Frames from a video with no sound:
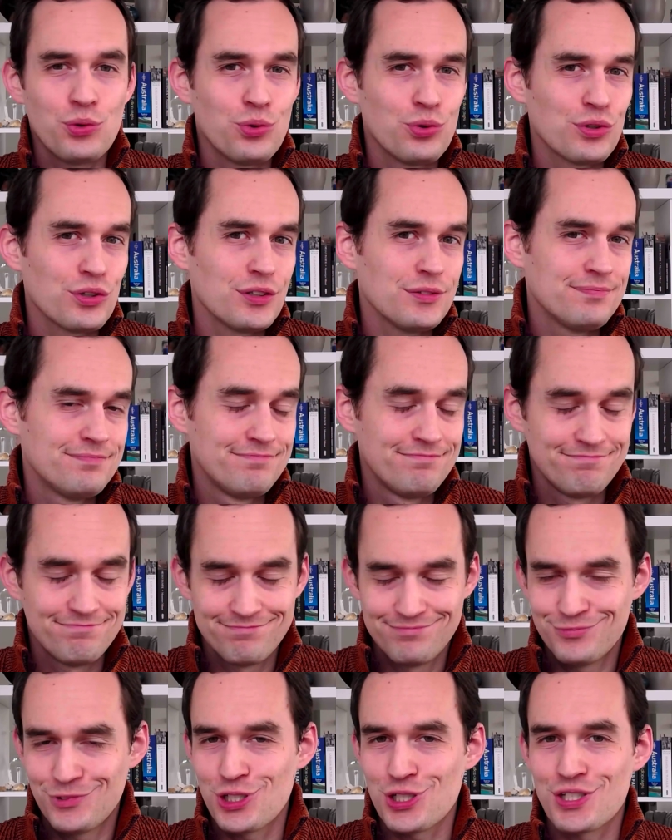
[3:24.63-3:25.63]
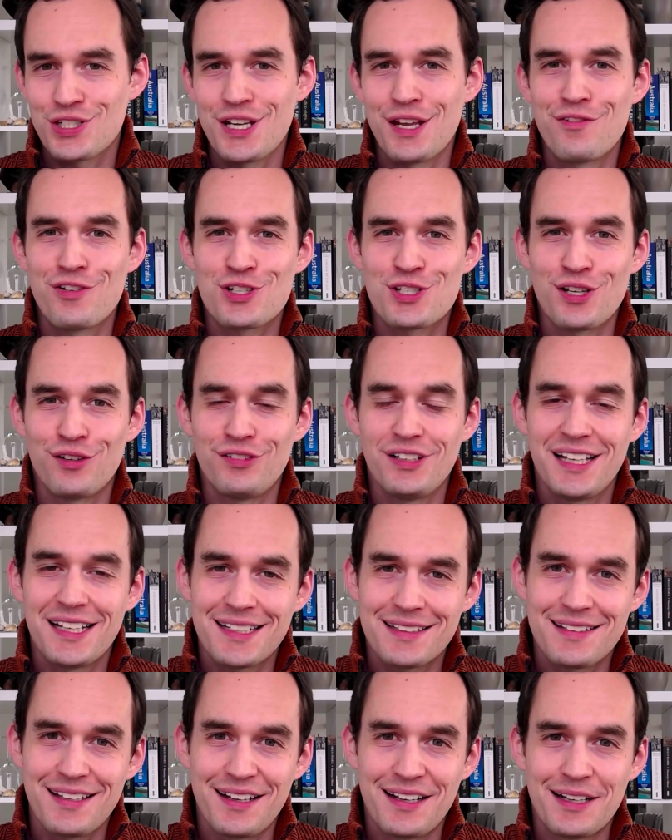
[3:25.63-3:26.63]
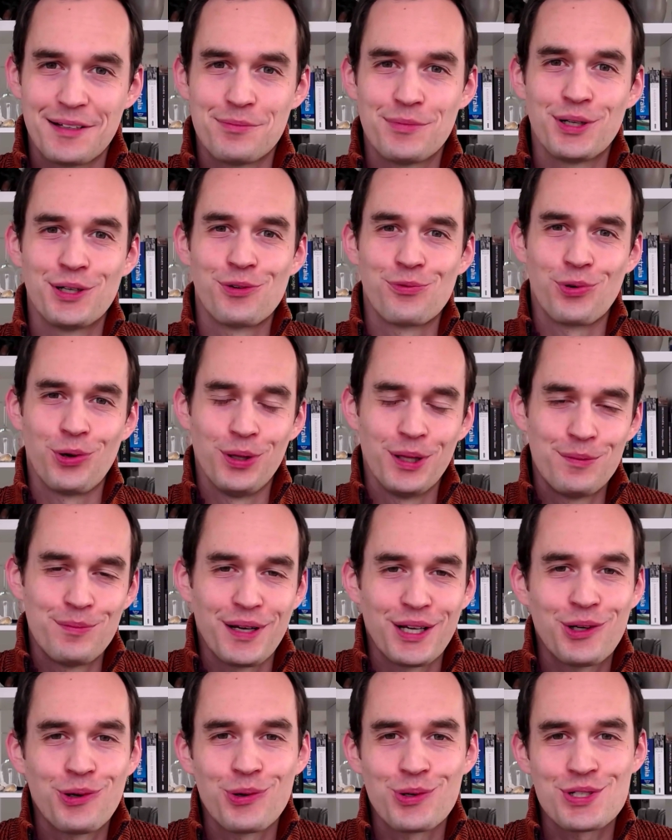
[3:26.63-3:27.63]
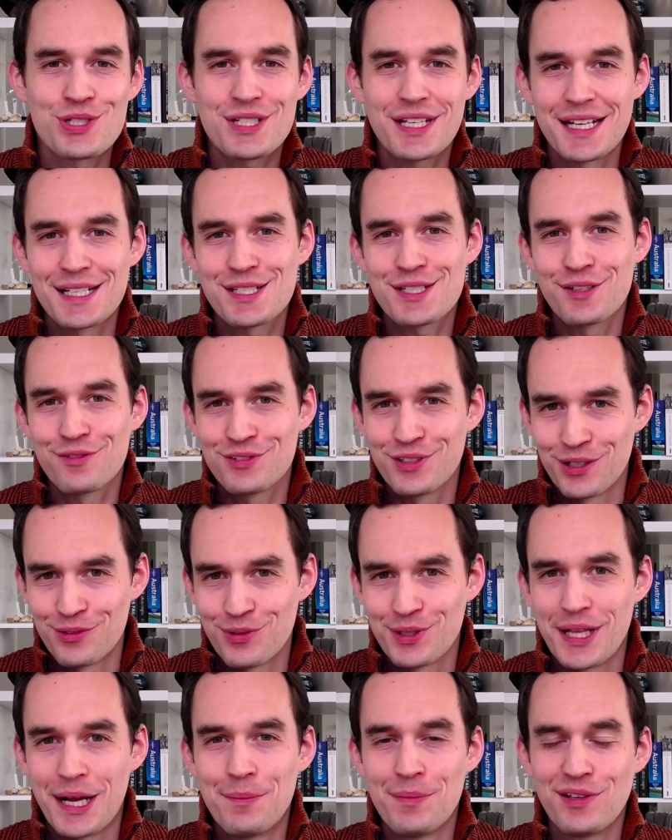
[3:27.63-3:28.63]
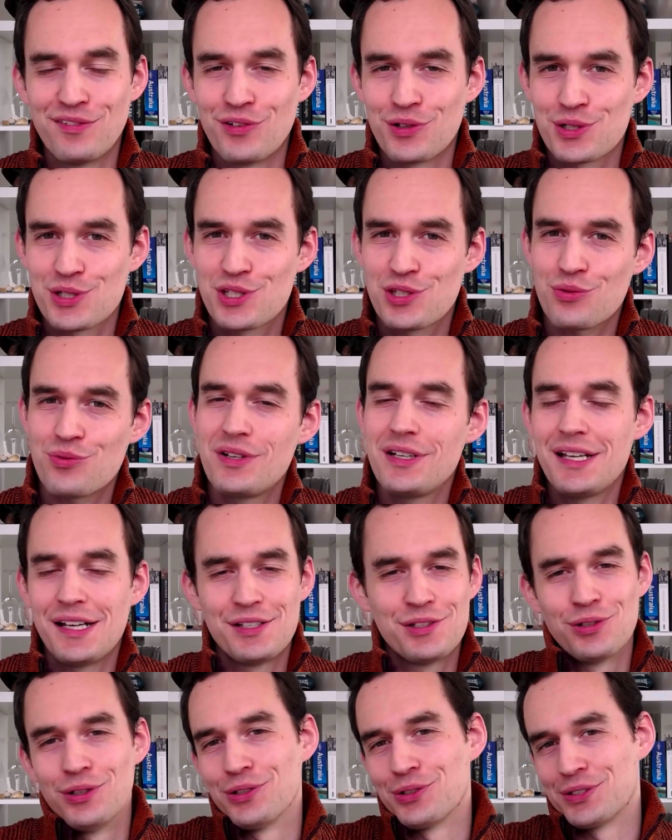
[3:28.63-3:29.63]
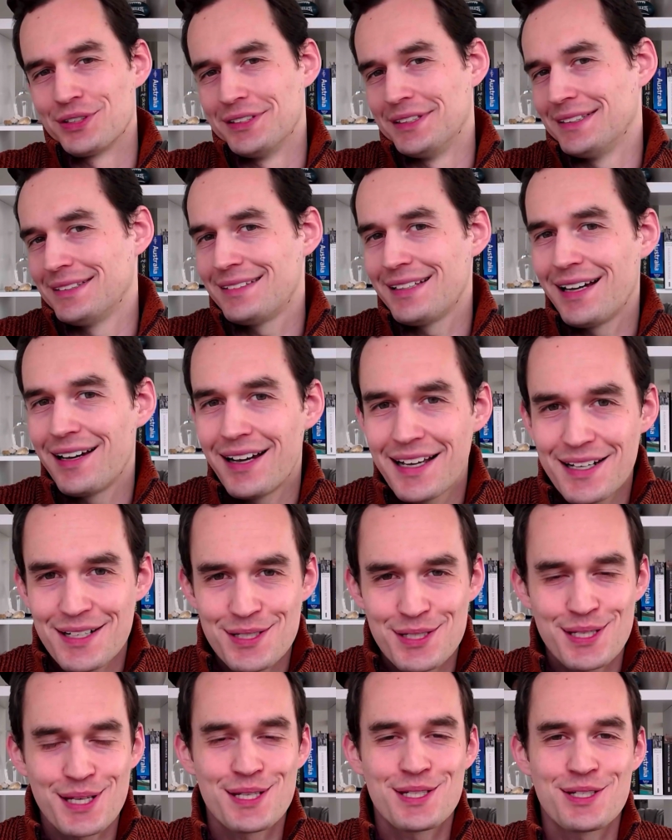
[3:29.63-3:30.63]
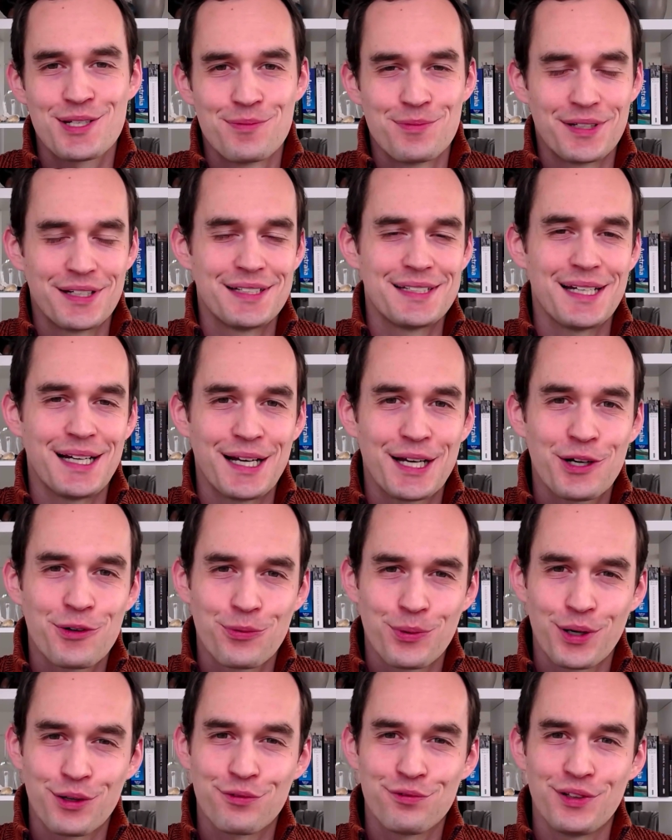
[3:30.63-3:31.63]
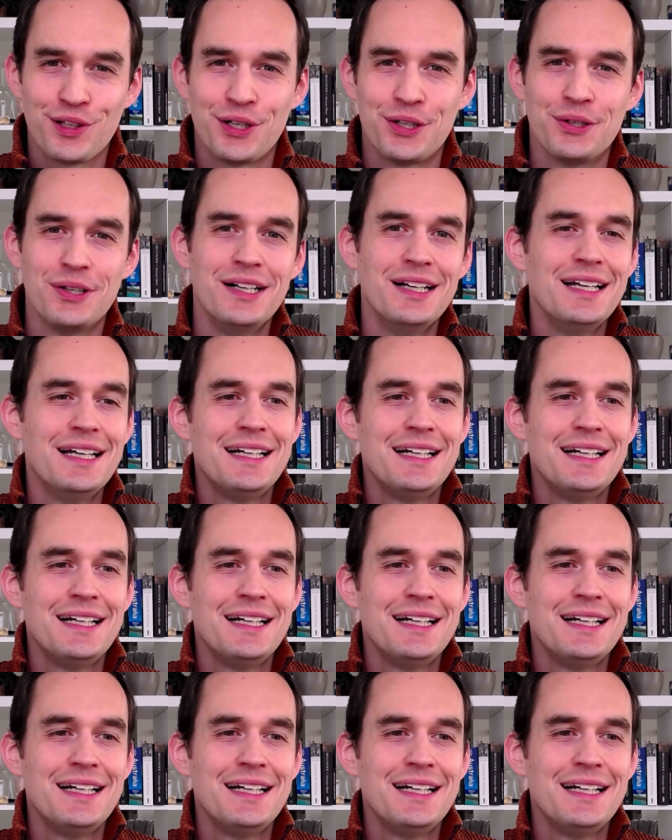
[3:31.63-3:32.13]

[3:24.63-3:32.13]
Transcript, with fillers: or just save yourself a lot of time enroll in my course, Get Stuff Done with OmniFocus three, and you'll learn an entire system, an entire workflow